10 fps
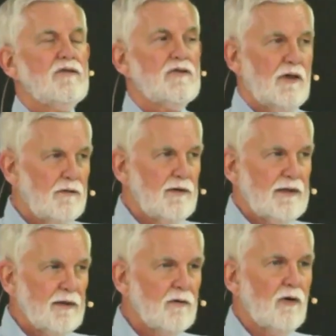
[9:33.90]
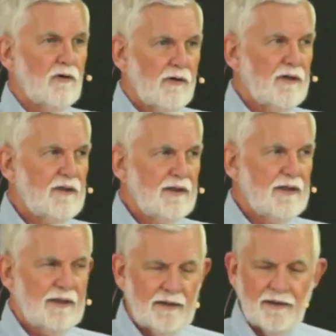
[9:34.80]
serving the Lord
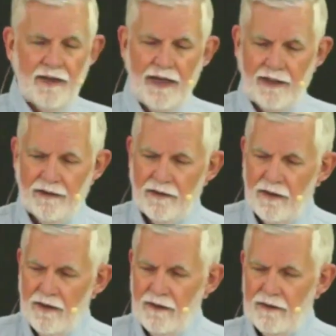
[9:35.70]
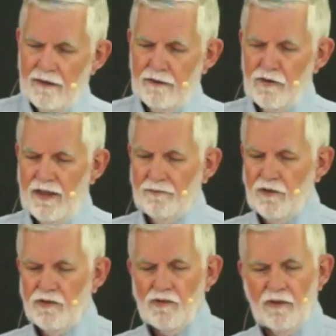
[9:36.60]
in the land, uh,
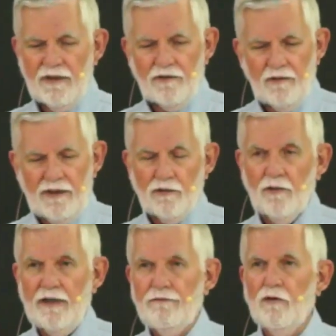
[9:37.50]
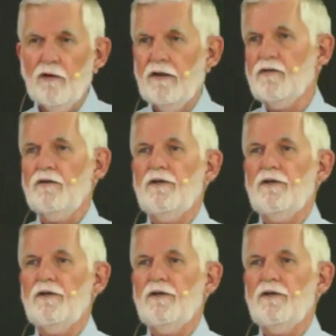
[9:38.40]
chapters 23 and 24.